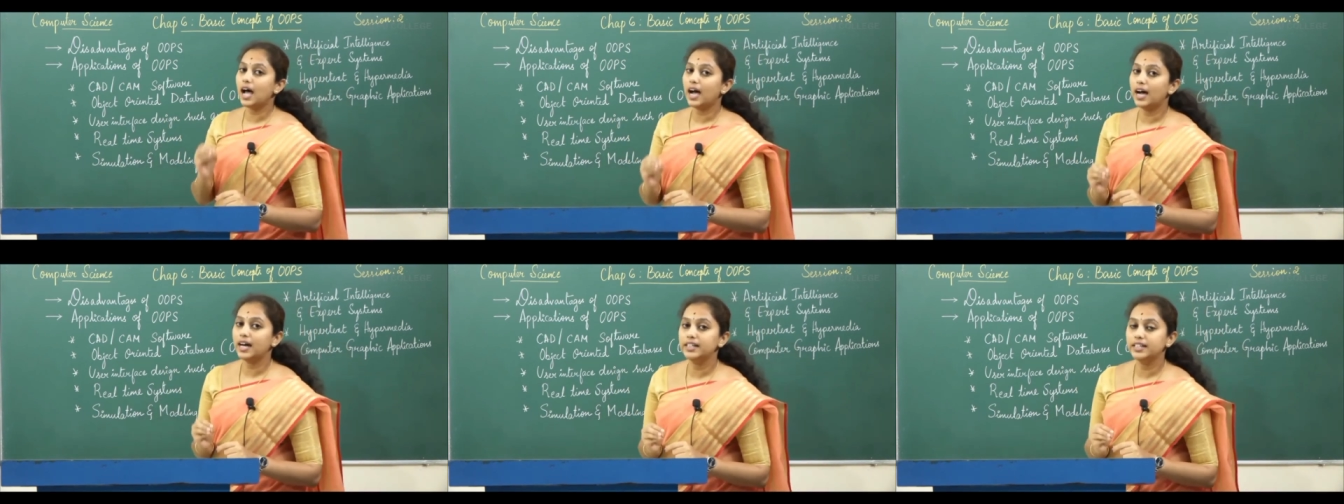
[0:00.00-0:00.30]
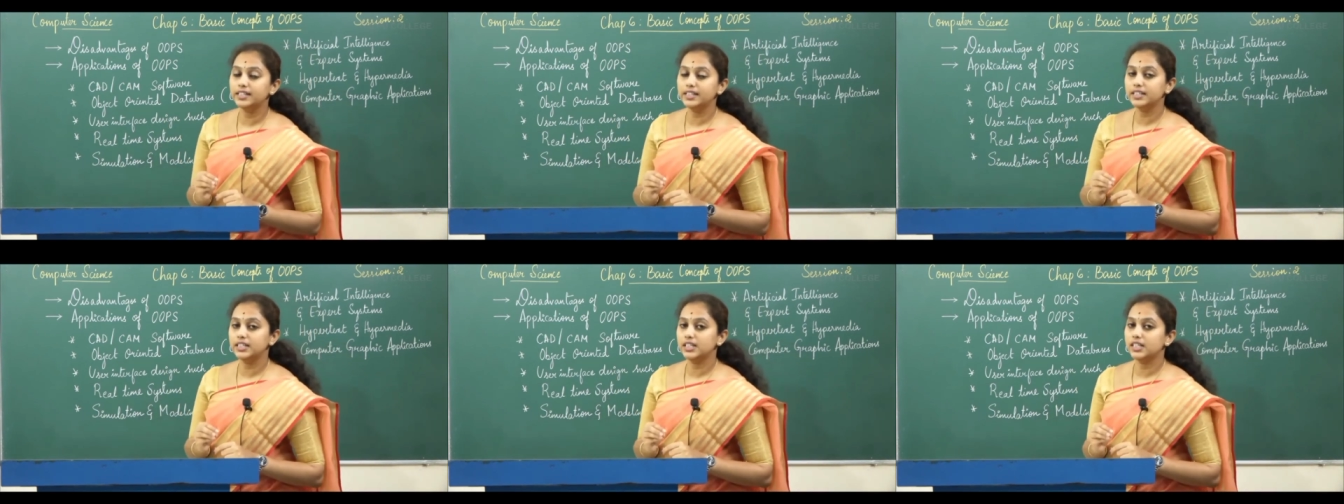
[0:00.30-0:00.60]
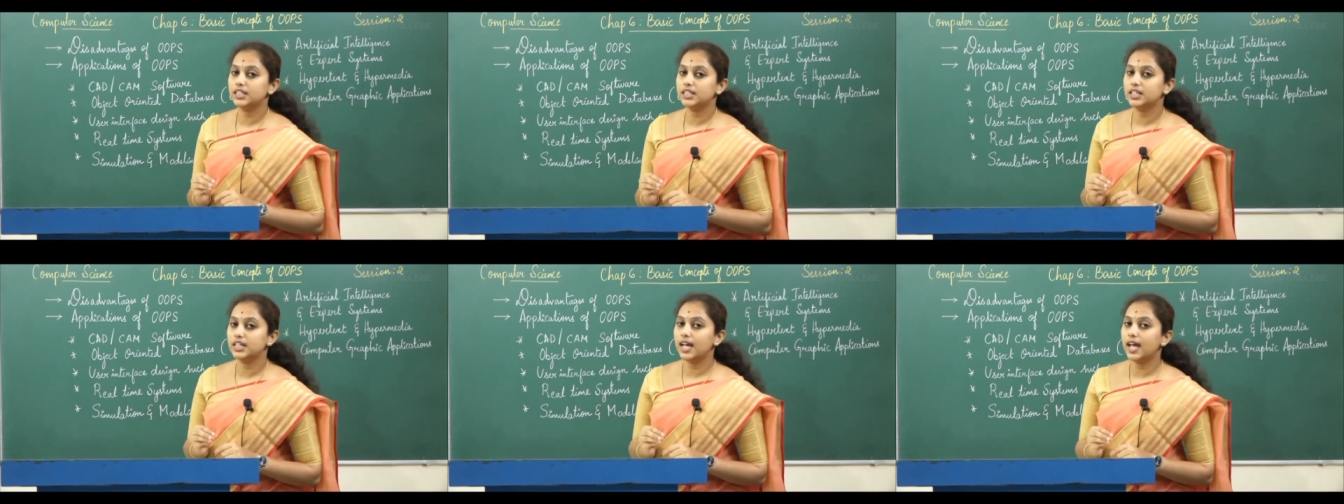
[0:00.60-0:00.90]

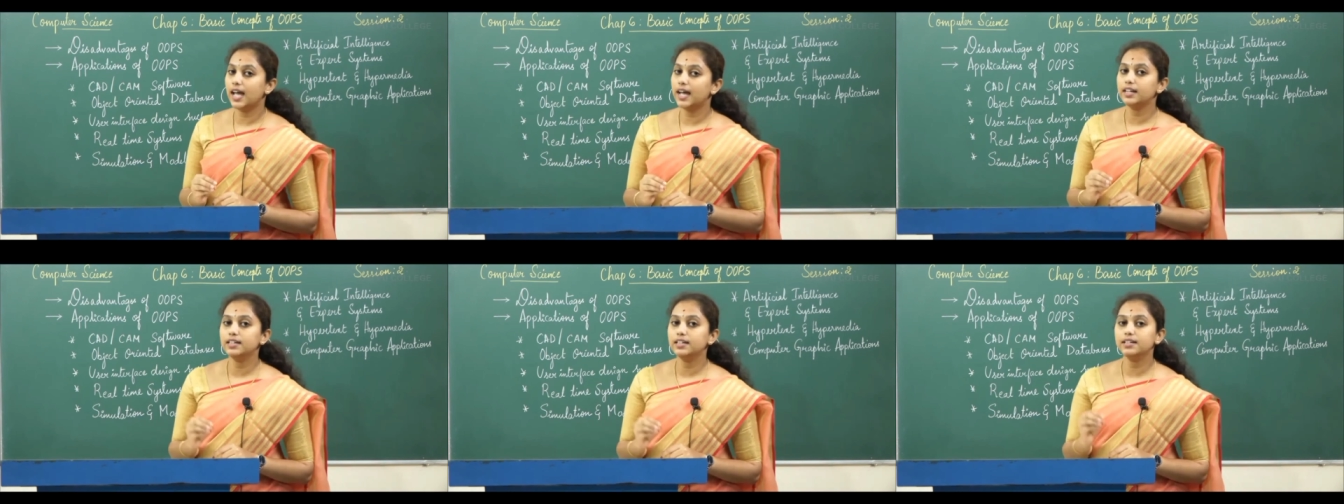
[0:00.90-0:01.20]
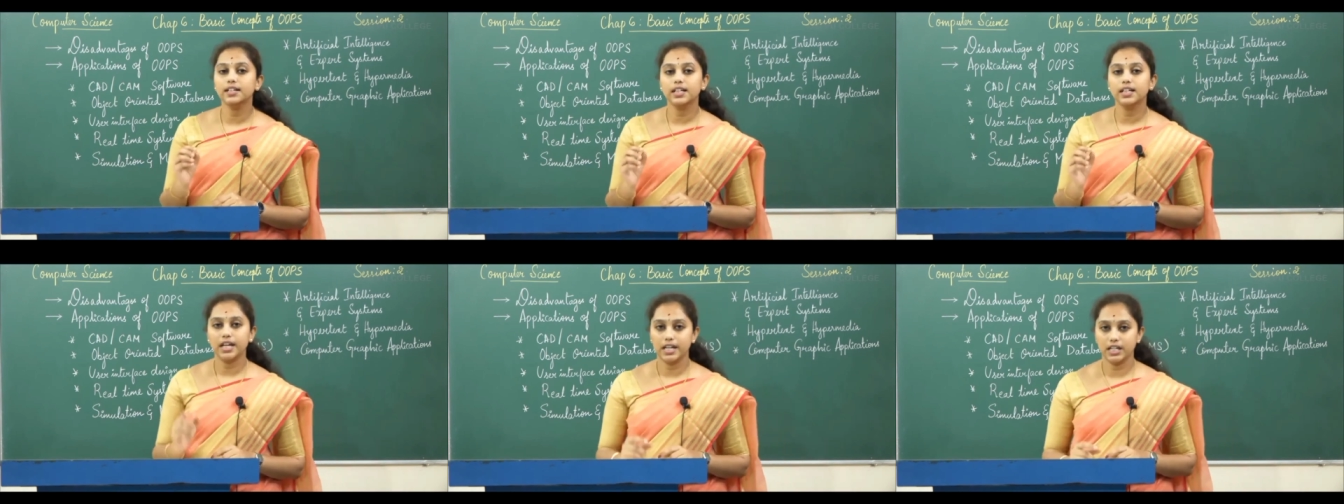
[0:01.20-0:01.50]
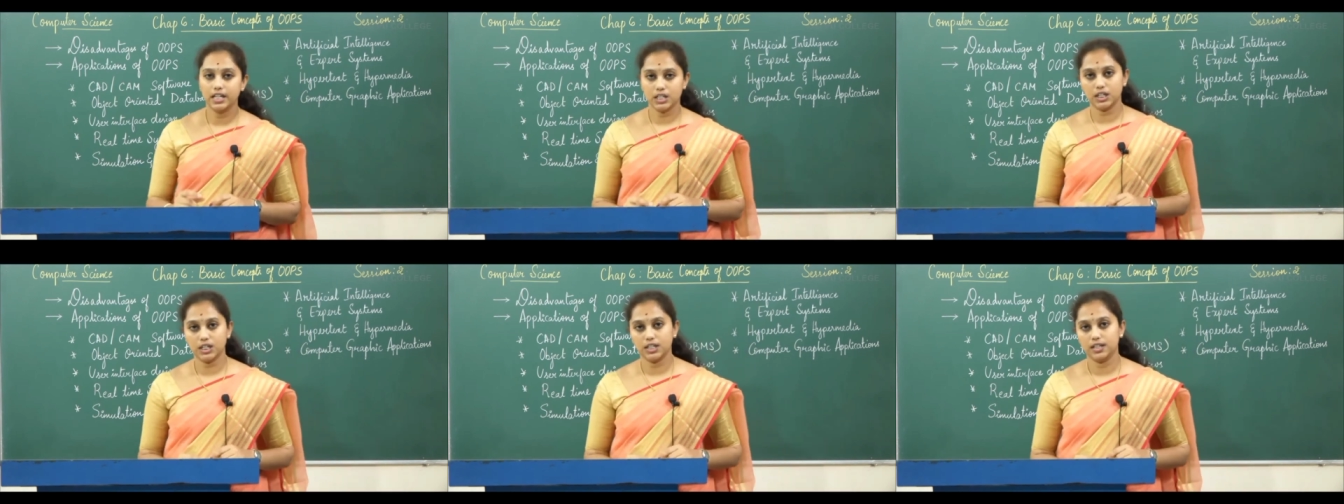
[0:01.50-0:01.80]
identity and
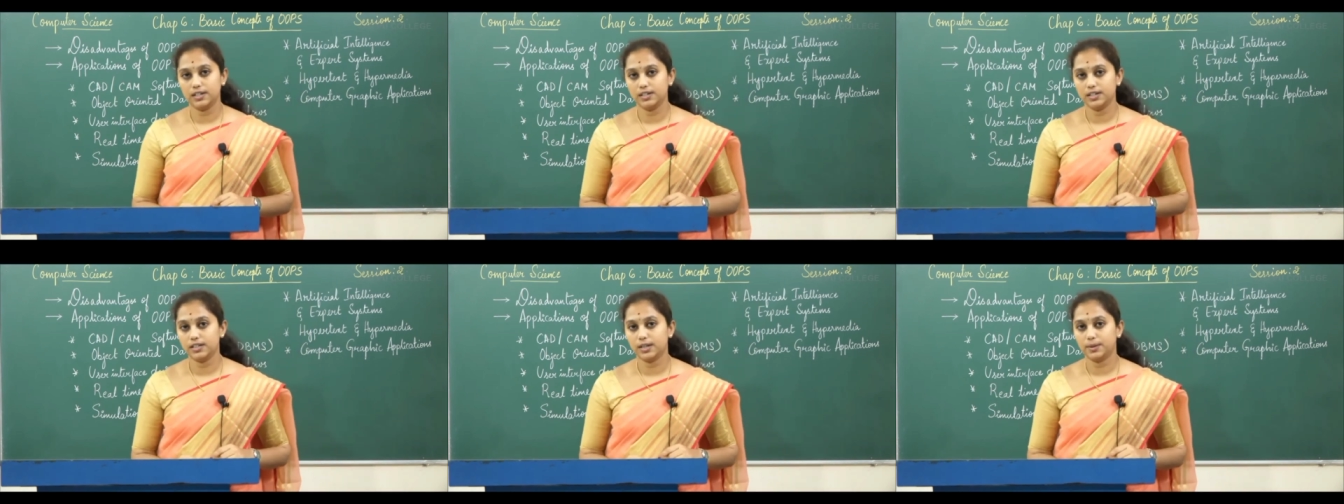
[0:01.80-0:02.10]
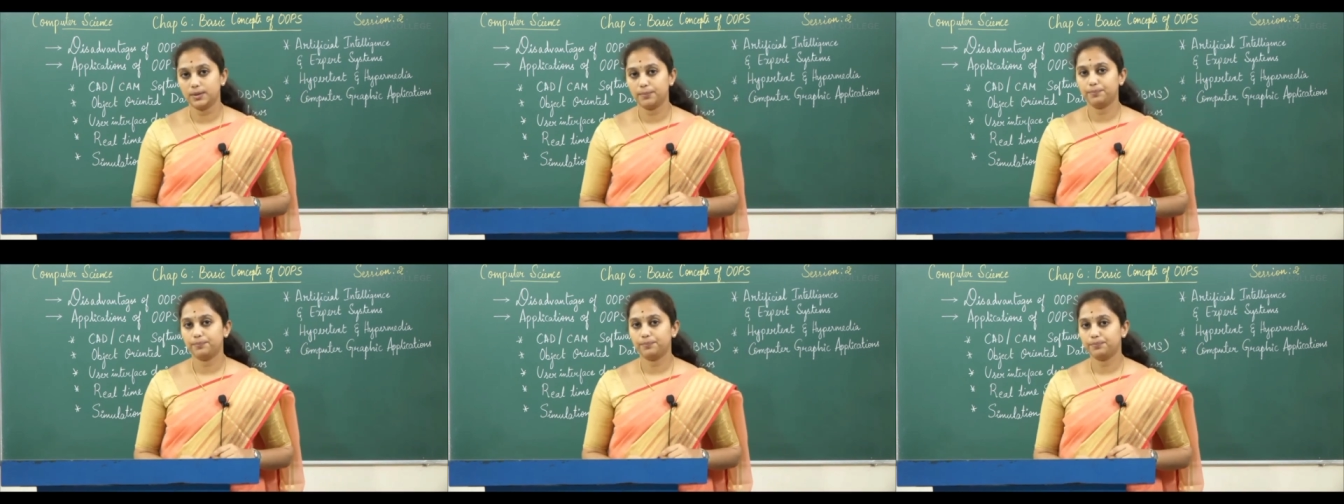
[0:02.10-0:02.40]
integrity.